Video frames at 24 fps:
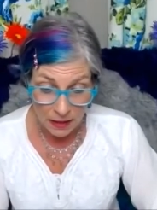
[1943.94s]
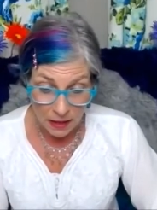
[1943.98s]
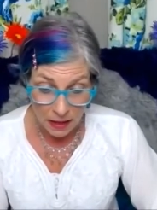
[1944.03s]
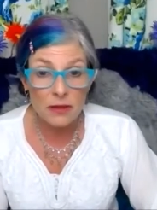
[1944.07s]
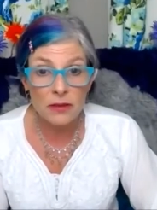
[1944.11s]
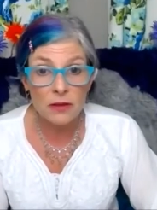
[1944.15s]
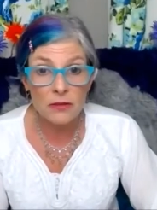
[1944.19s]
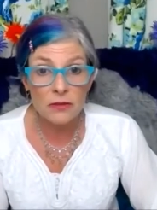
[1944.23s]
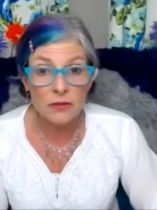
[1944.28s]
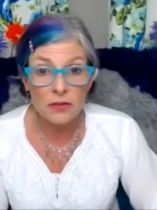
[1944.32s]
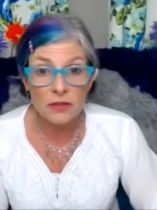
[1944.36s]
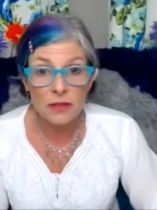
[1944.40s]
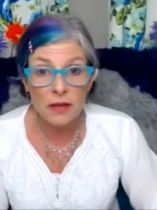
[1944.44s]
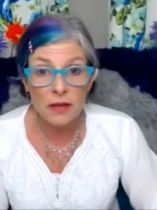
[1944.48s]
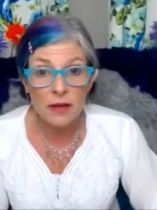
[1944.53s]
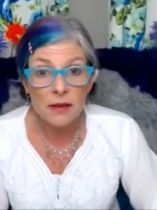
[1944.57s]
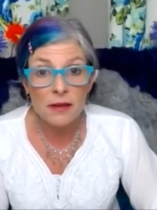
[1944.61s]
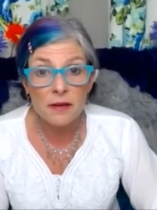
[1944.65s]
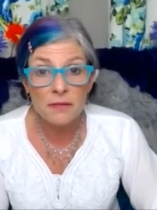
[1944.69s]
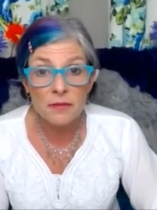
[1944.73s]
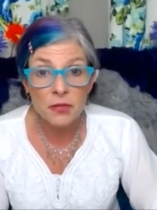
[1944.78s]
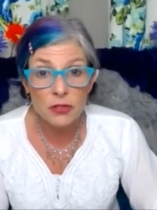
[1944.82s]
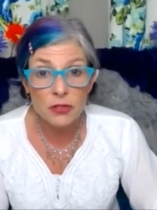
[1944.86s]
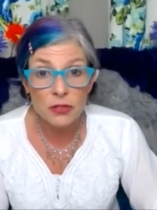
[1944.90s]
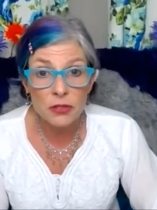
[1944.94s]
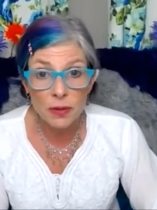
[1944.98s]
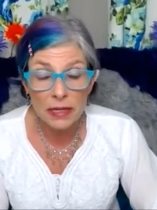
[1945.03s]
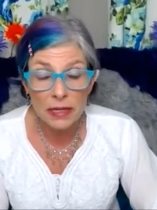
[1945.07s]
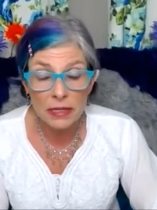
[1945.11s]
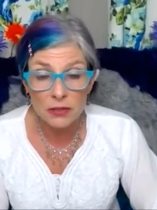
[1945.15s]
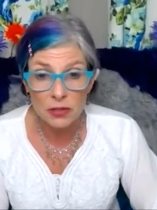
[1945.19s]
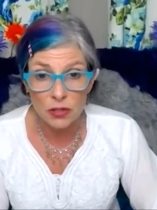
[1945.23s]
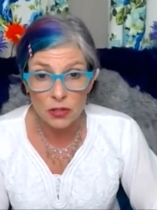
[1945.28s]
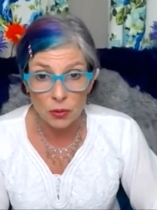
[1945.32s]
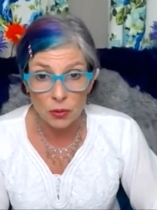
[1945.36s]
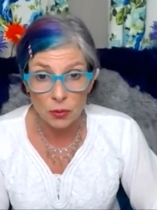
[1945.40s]
There's kind of a trick
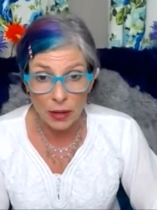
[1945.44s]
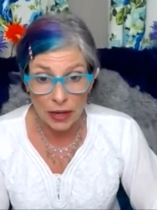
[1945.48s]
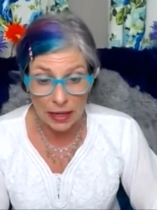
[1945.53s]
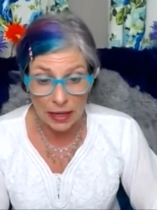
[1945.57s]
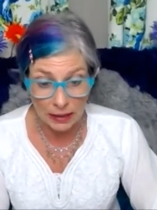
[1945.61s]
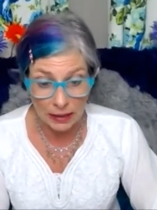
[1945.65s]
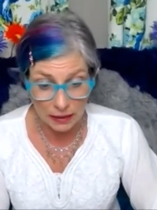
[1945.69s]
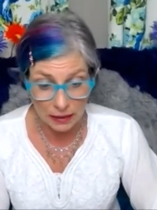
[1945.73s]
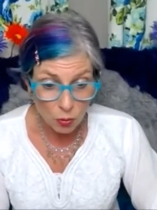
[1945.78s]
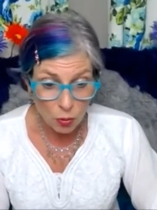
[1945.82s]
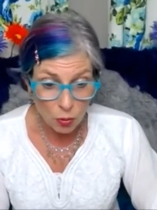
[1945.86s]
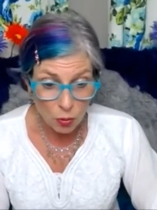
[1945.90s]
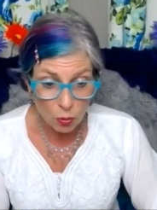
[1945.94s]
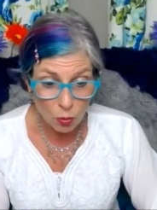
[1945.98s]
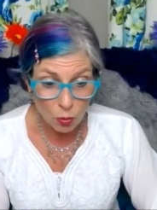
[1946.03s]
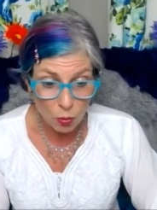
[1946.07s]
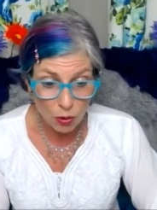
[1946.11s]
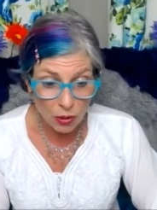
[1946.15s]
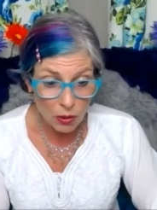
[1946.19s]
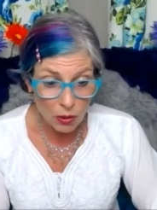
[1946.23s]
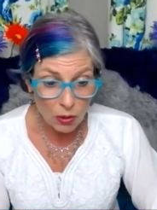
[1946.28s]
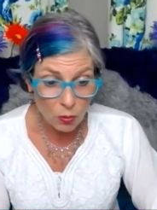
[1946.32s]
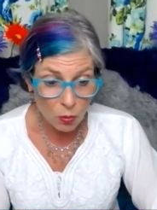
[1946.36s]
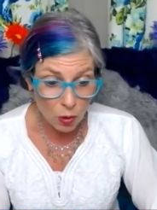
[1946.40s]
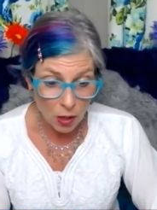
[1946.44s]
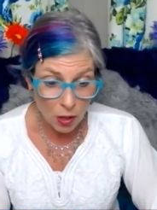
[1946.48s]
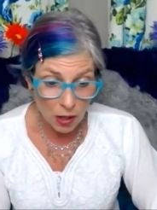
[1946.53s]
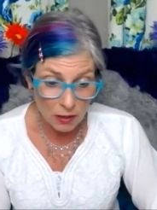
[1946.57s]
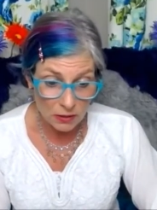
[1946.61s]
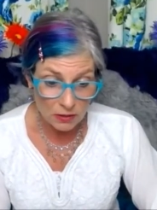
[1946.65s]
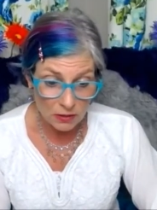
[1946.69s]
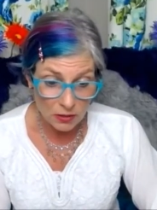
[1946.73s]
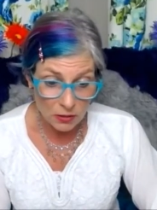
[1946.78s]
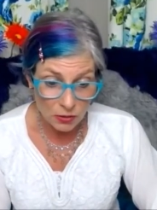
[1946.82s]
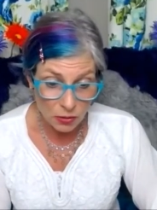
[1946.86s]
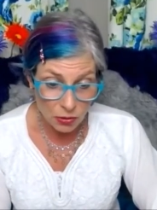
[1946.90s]
to it. Like you really
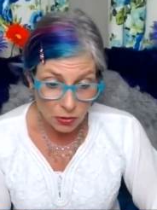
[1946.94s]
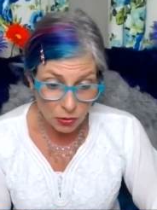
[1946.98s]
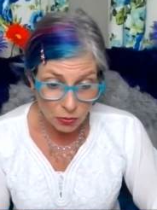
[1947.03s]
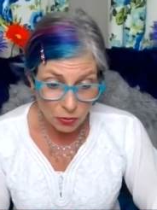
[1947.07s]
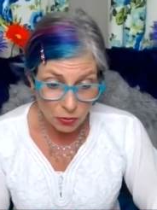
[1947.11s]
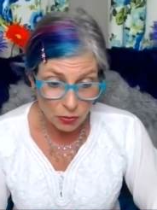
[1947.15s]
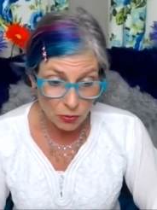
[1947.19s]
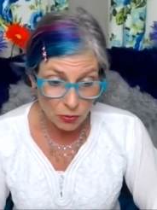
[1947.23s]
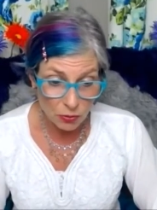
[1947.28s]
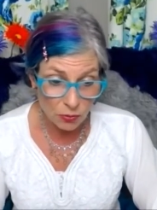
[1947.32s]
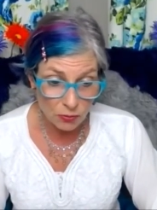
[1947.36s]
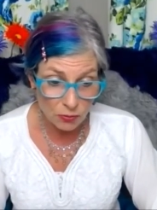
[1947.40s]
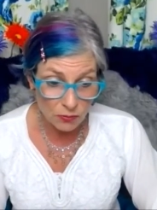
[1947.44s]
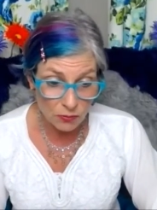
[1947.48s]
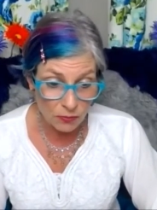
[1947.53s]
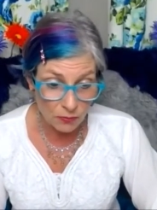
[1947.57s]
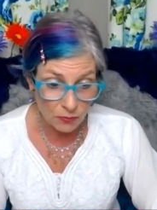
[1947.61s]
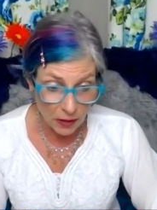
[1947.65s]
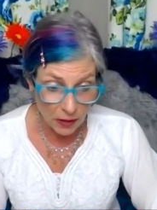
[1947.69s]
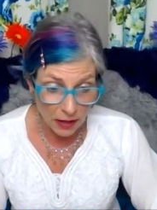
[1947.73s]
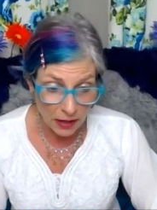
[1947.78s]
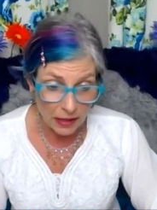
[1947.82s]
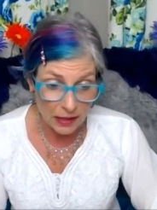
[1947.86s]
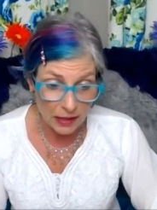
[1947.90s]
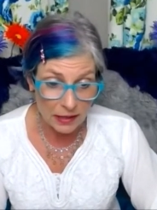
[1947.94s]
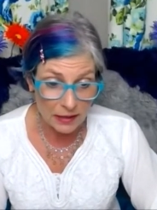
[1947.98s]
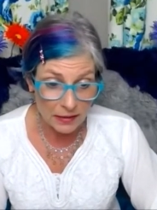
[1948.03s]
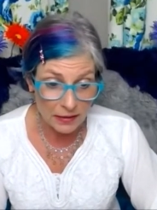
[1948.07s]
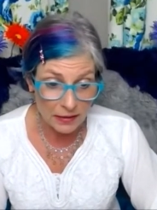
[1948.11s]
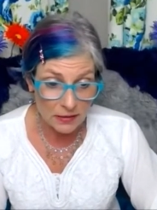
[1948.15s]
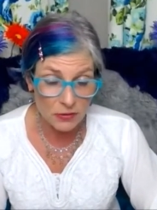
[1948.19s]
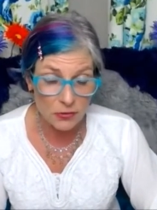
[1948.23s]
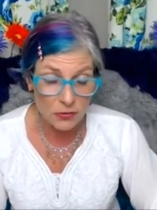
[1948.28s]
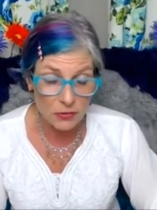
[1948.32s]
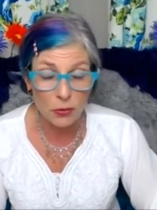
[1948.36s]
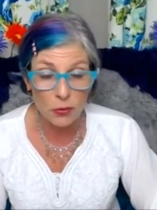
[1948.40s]
want to
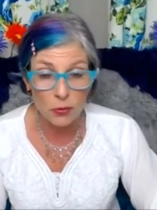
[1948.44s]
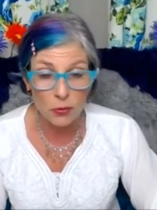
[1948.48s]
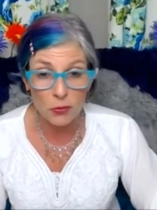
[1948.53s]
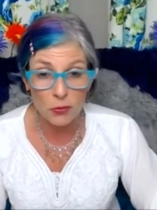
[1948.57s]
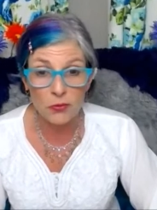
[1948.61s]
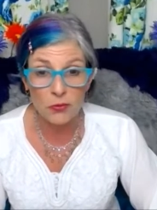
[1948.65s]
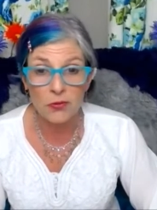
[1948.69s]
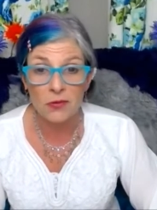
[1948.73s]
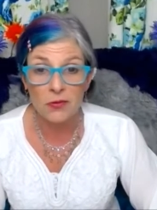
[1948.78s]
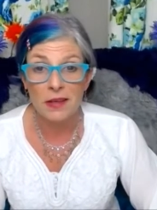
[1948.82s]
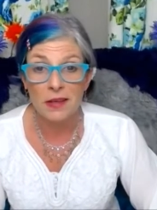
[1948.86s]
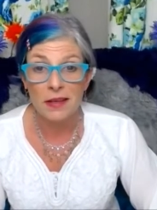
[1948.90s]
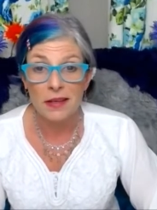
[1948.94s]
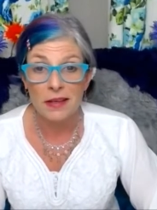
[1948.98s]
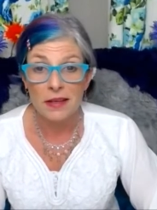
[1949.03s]
find those